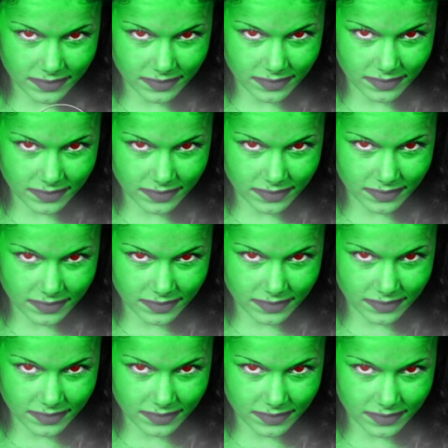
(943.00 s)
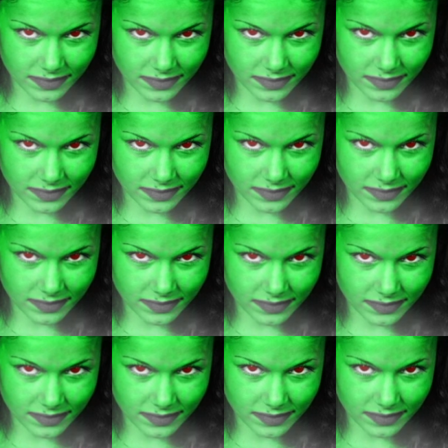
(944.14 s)

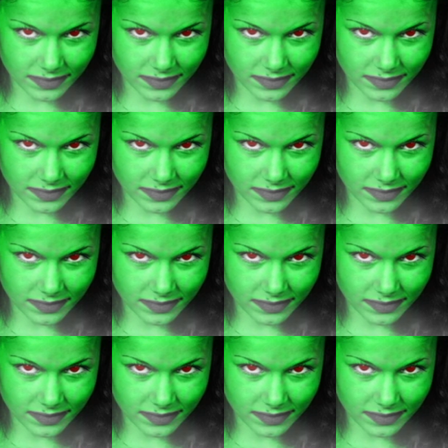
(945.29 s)
Nothing is said.